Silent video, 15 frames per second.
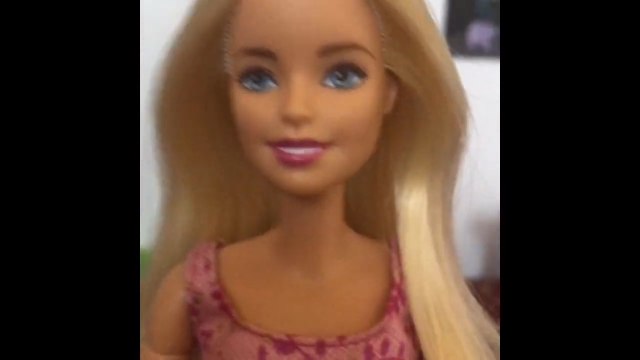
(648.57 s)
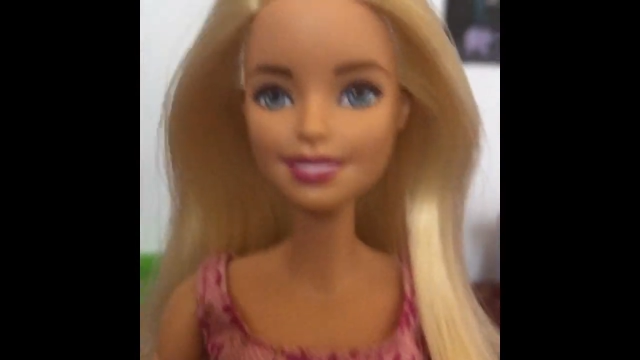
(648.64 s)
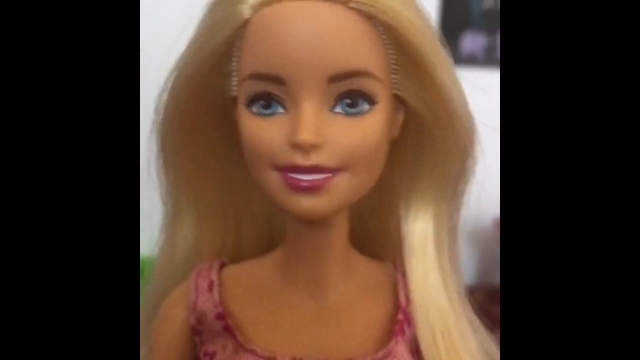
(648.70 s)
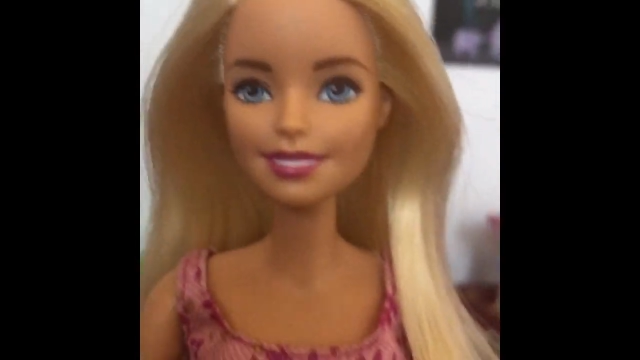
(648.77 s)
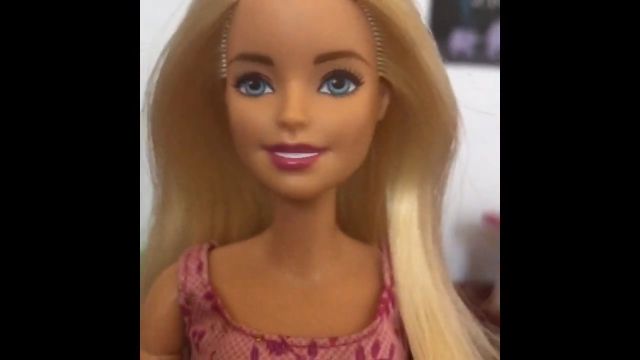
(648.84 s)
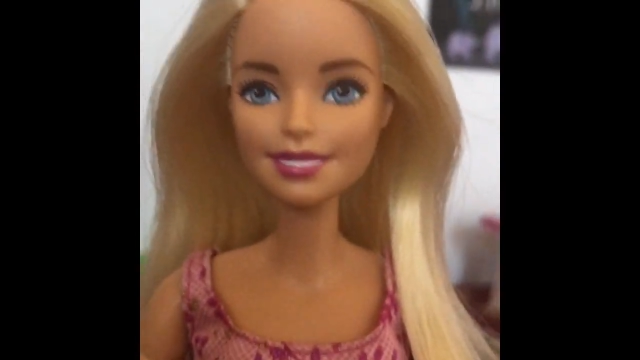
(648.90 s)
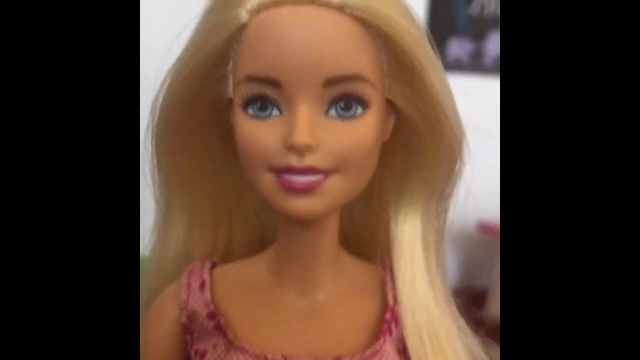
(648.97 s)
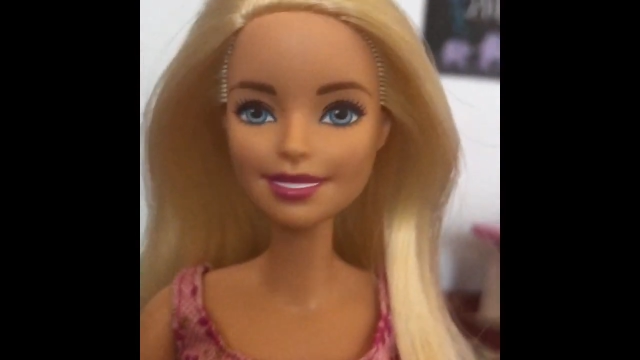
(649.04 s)

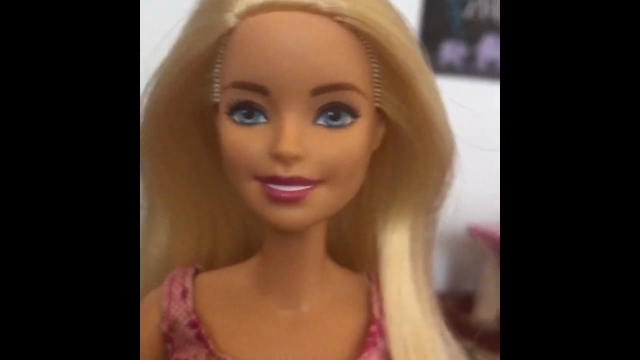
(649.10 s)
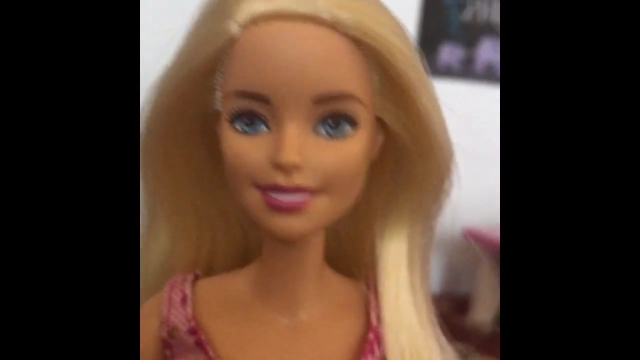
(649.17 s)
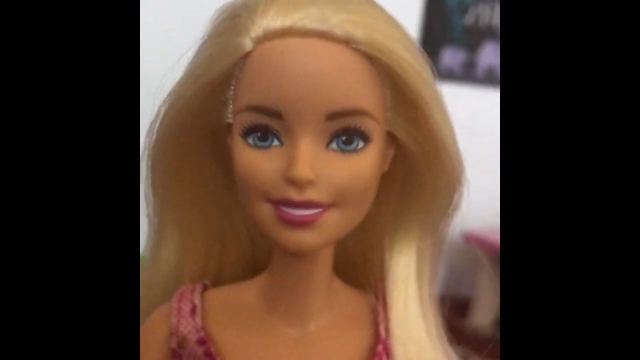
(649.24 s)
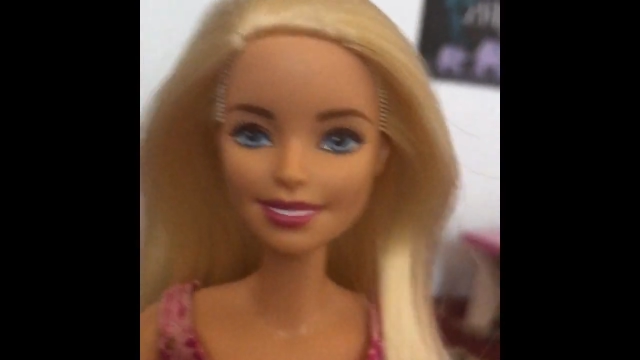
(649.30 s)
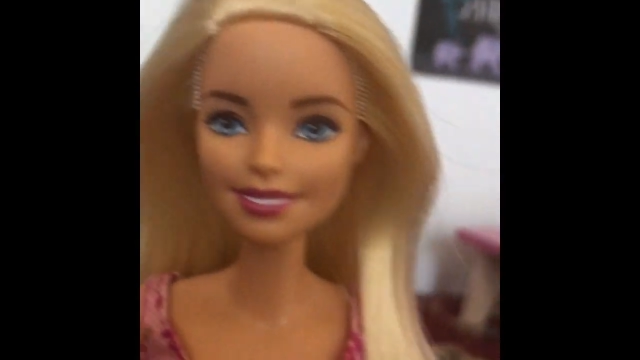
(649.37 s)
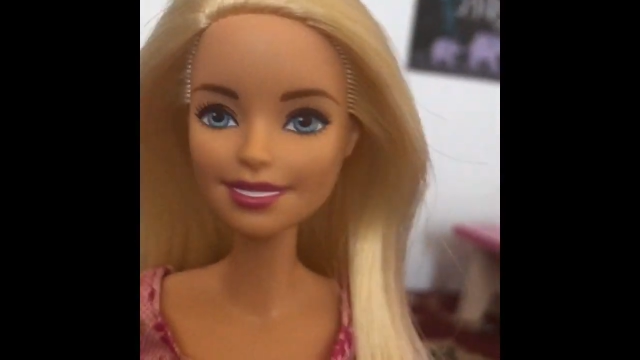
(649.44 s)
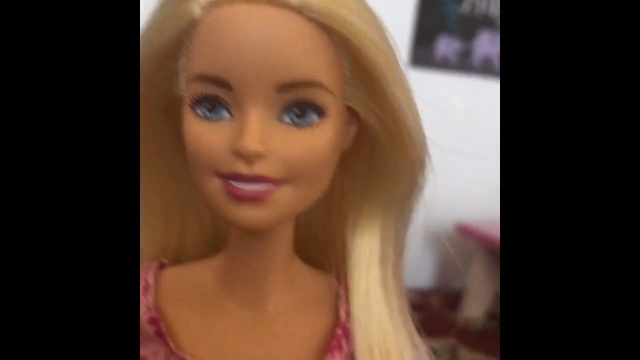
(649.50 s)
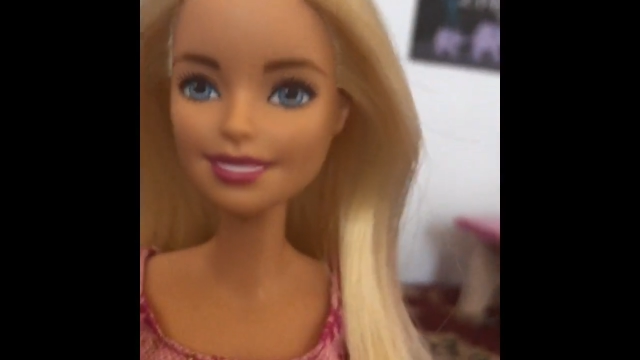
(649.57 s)
A desk
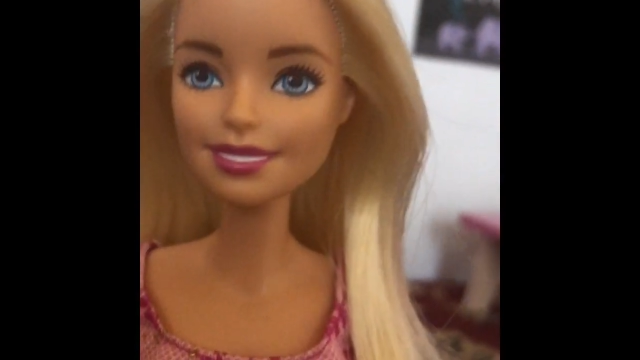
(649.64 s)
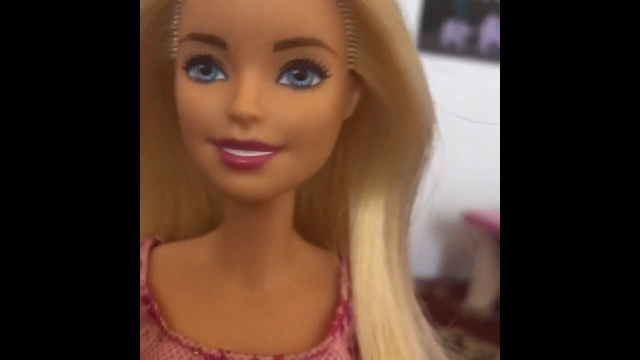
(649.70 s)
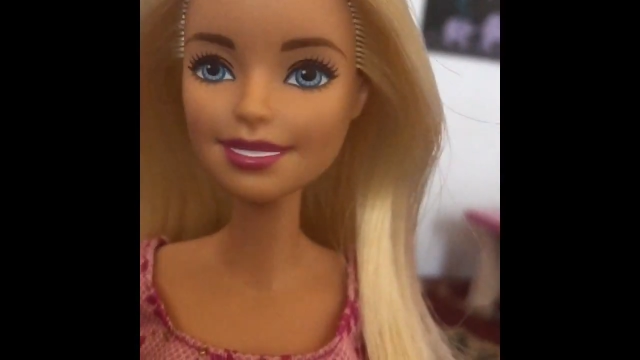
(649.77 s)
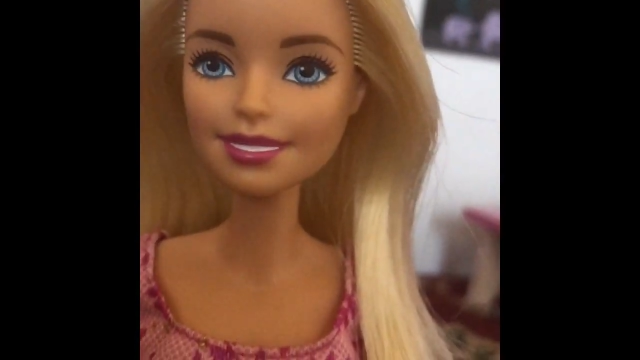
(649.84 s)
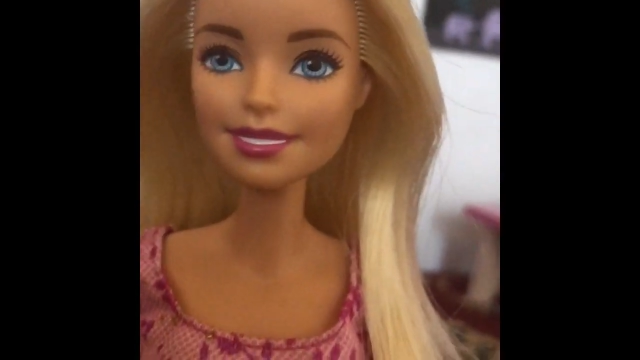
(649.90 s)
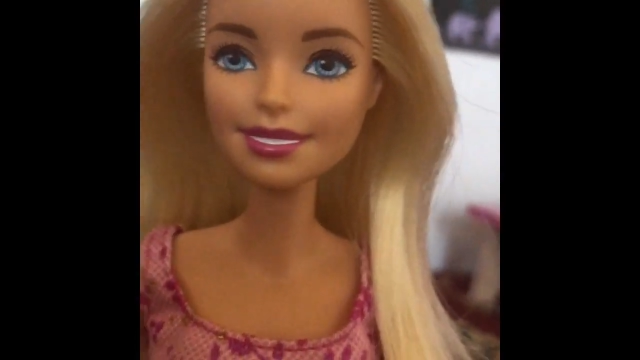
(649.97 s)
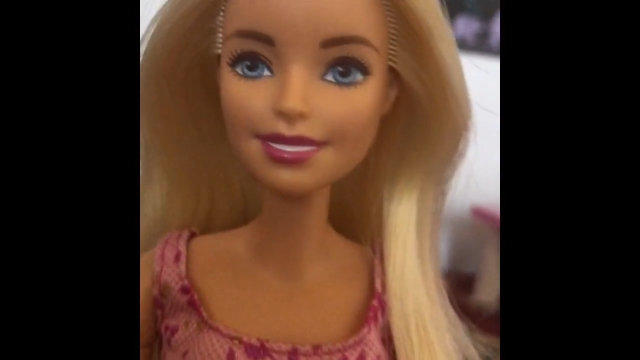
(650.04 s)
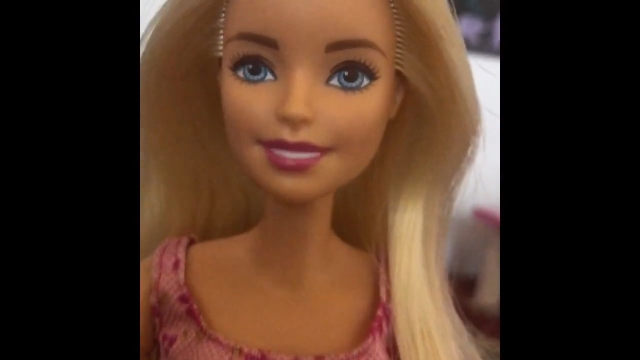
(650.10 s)
would
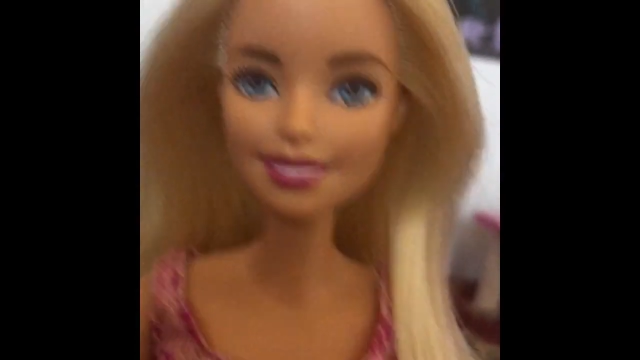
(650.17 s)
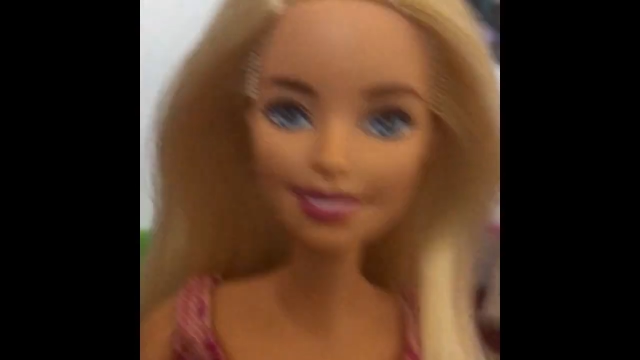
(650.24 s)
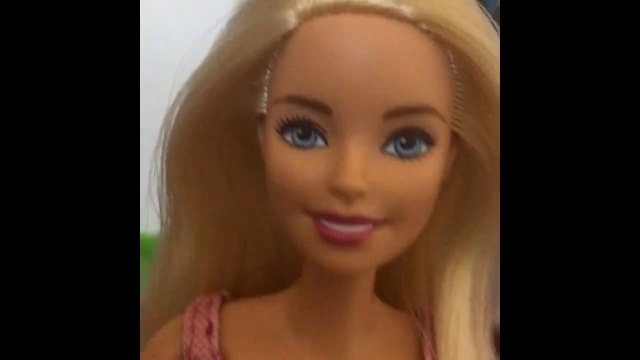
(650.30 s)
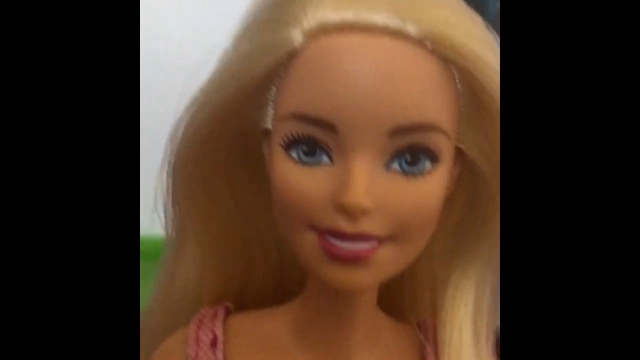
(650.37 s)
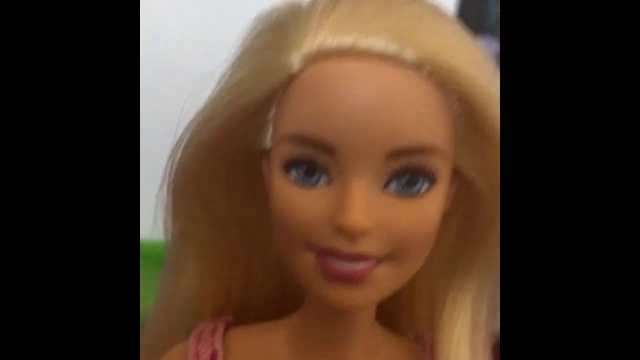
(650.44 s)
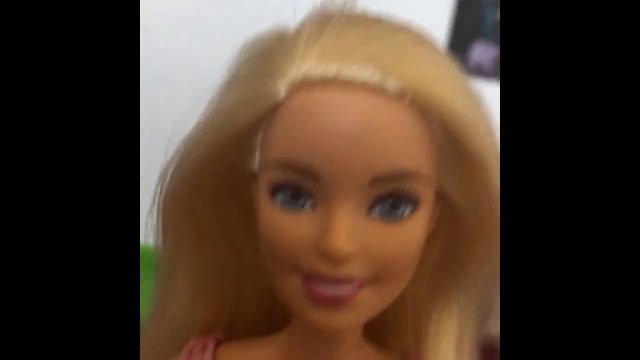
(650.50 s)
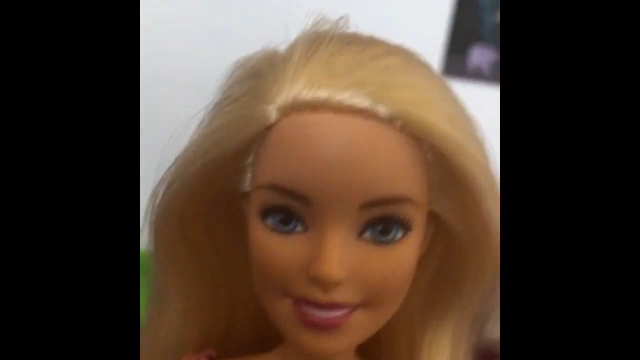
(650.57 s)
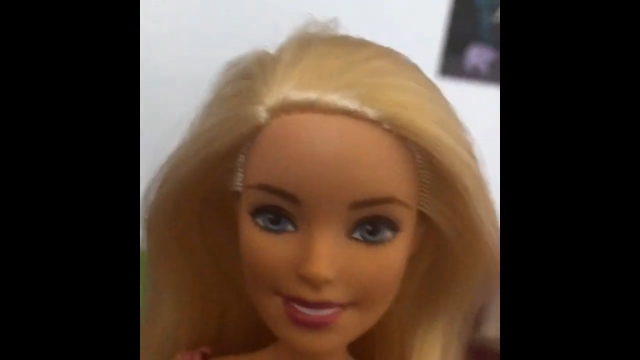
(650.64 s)
be
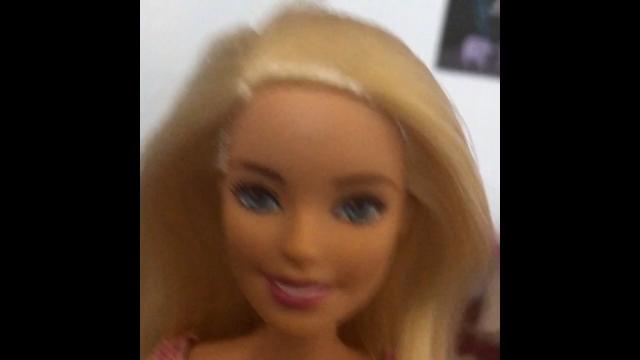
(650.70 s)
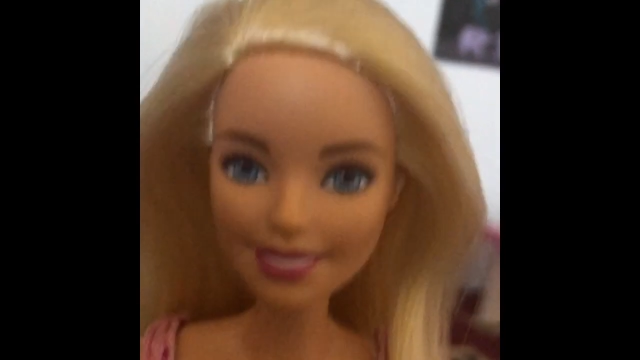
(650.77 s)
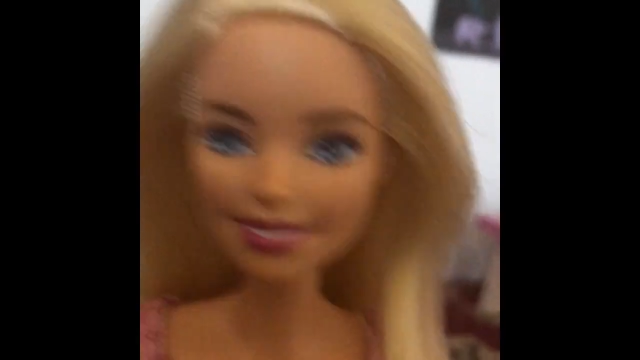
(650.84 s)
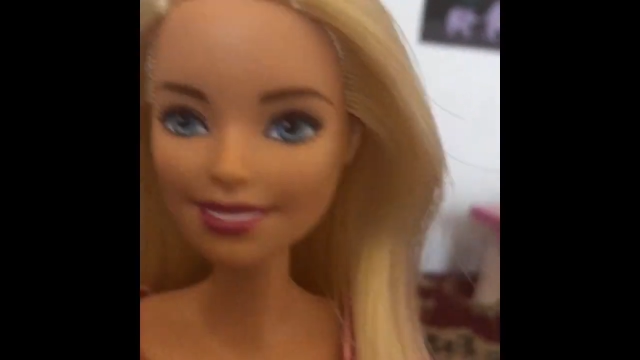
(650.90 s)
nice,